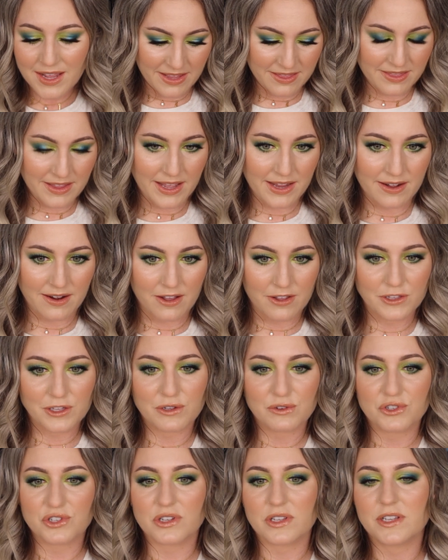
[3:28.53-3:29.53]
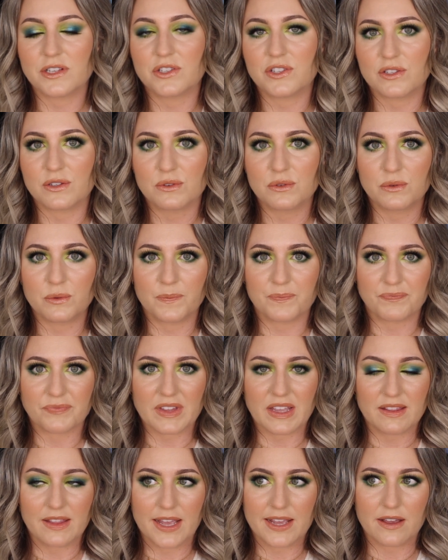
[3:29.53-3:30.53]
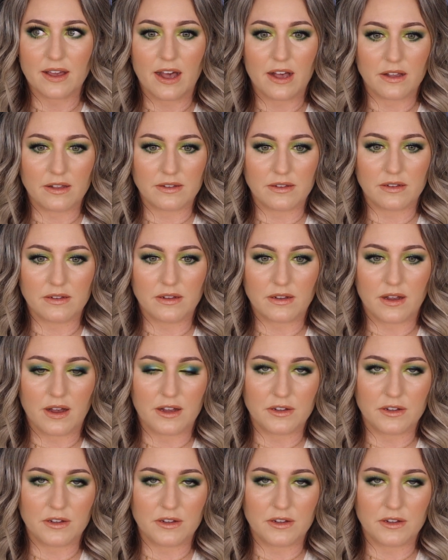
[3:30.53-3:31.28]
and then I'll usually do like I'll